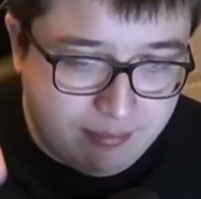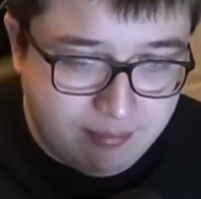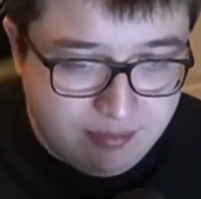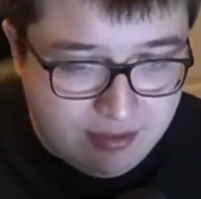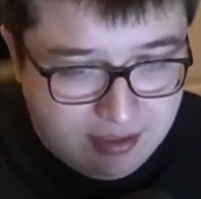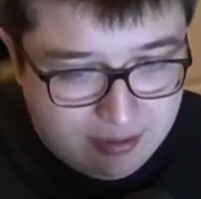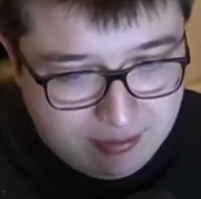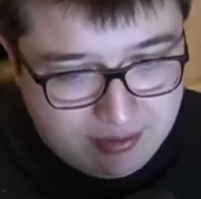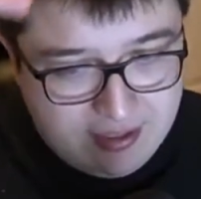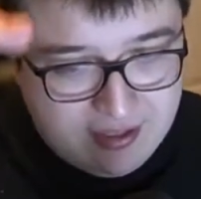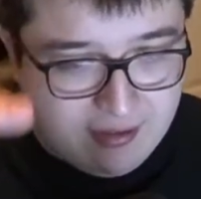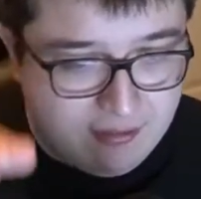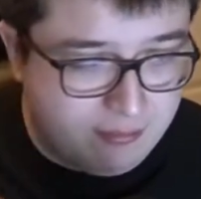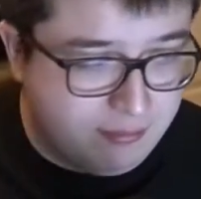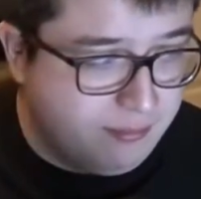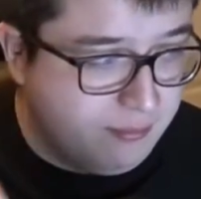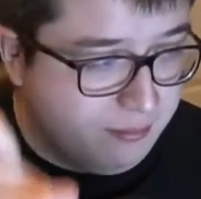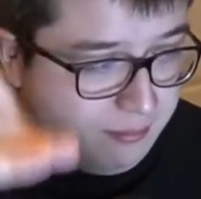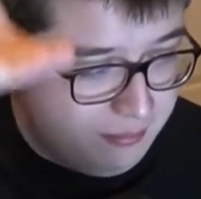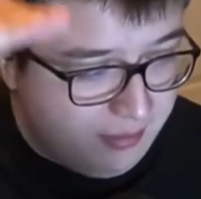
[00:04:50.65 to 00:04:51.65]
kind of
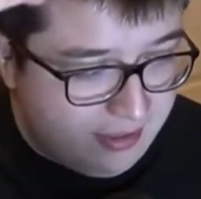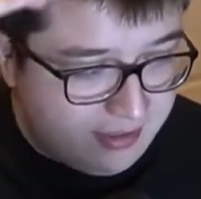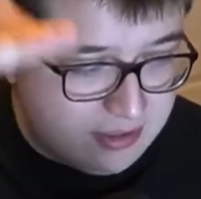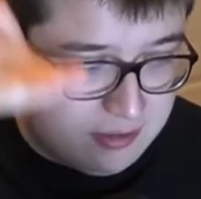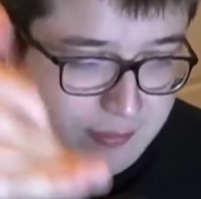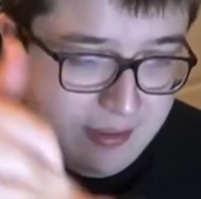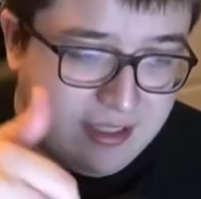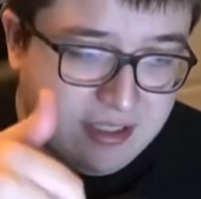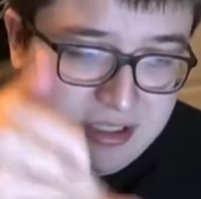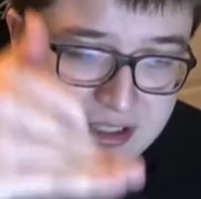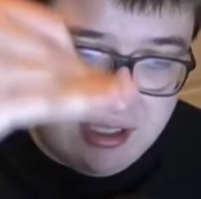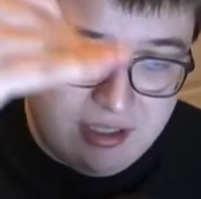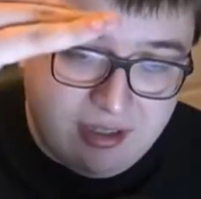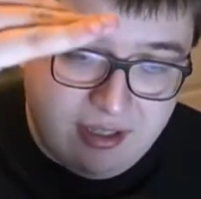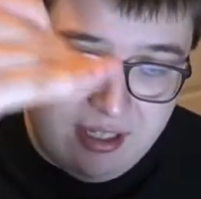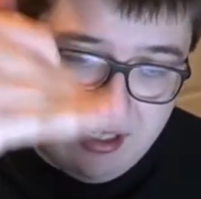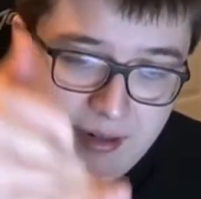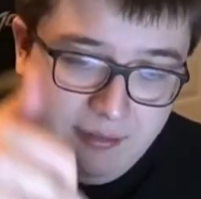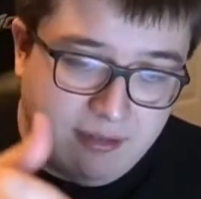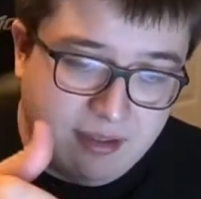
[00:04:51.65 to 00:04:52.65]
expansion
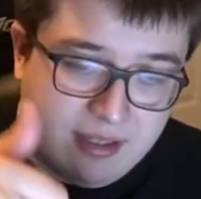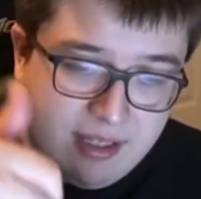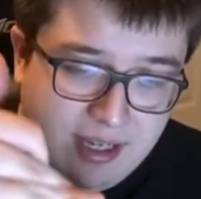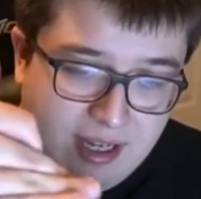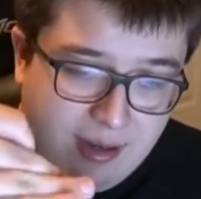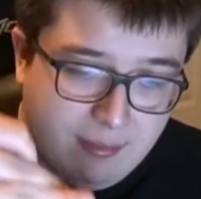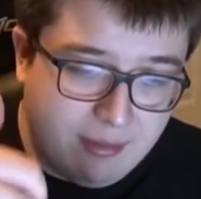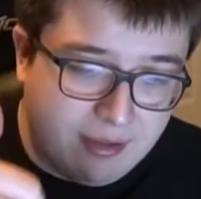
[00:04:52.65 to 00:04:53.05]
thing of the top?